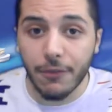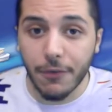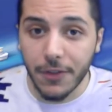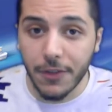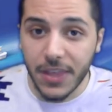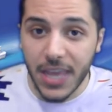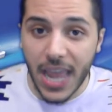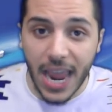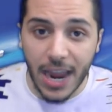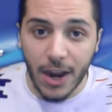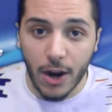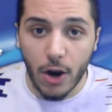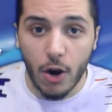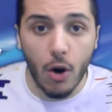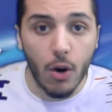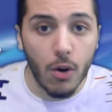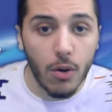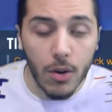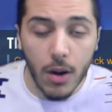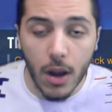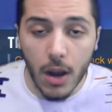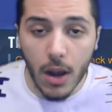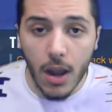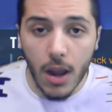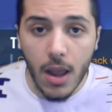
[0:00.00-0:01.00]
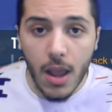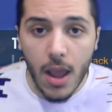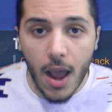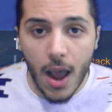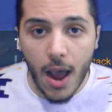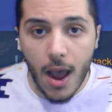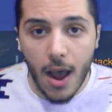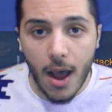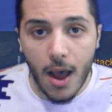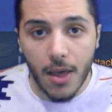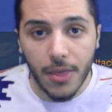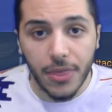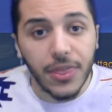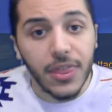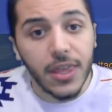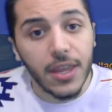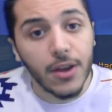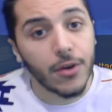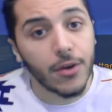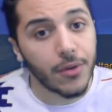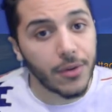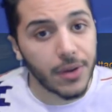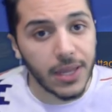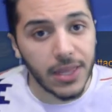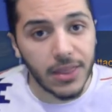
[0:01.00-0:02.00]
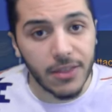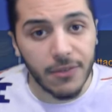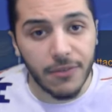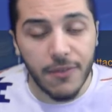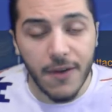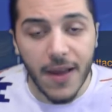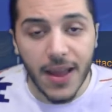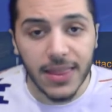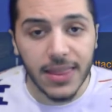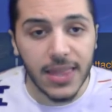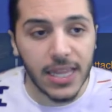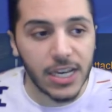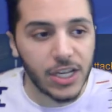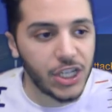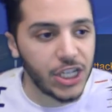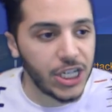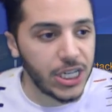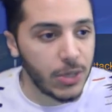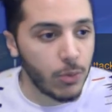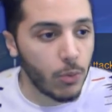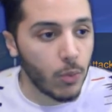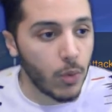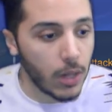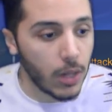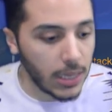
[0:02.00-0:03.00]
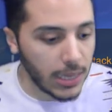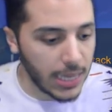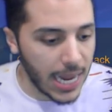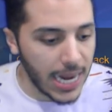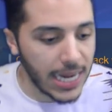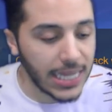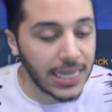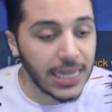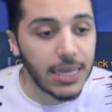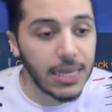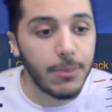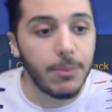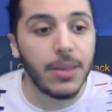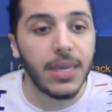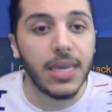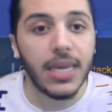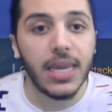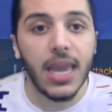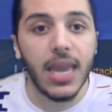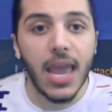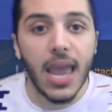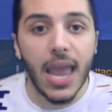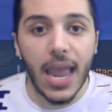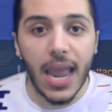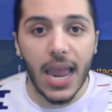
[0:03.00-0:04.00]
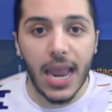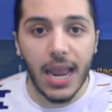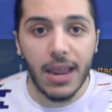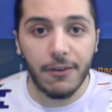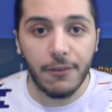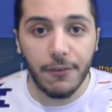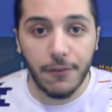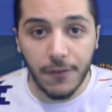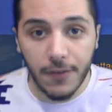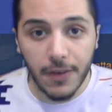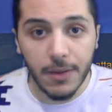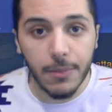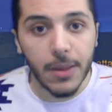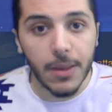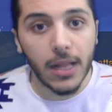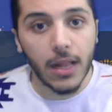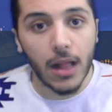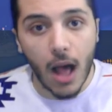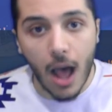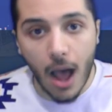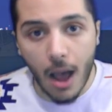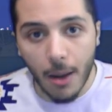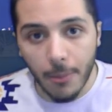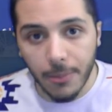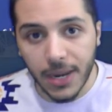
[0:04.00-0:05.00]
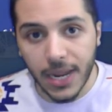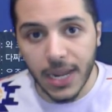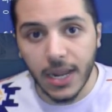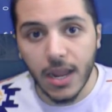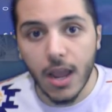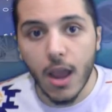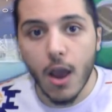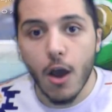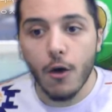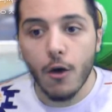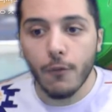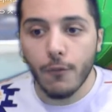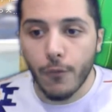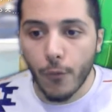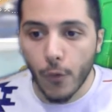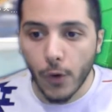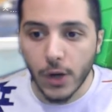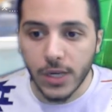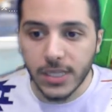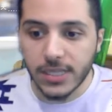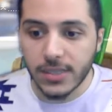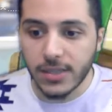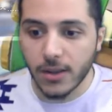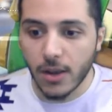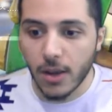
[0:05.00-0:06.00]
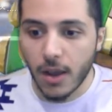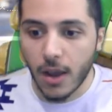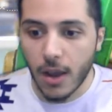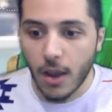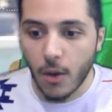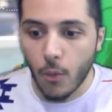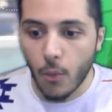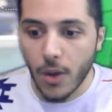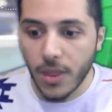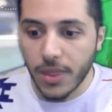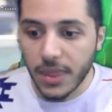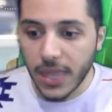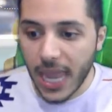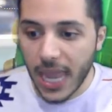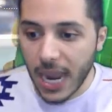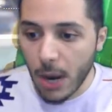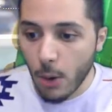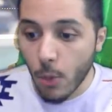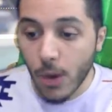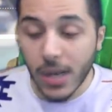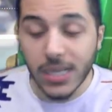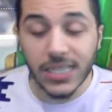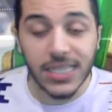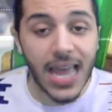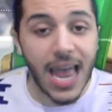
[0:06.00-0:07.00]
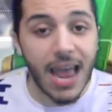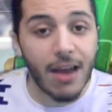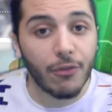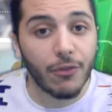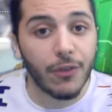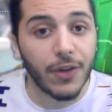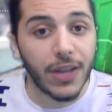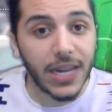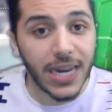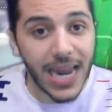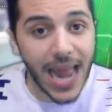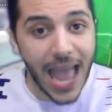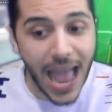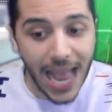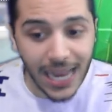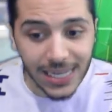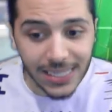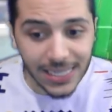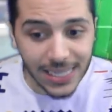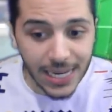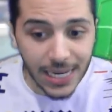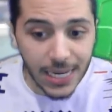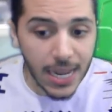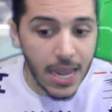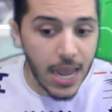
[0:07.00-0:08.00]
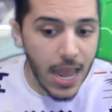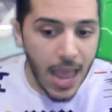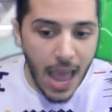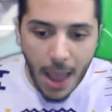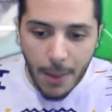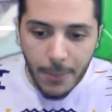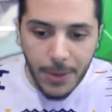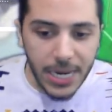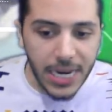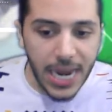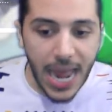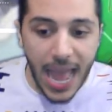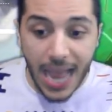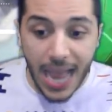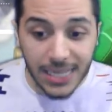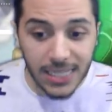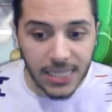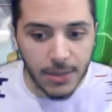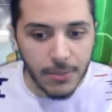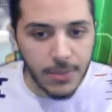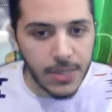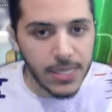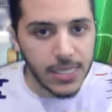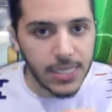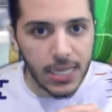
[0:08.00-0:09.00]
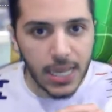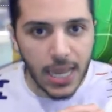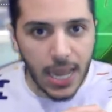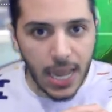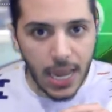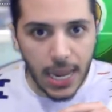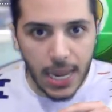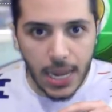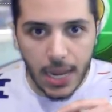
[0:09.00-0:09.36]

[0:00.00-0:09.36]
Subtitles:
the Ankora theory, the fact that she will likely be a female Omnic voiced with a West African accent. I mean, Axiom is a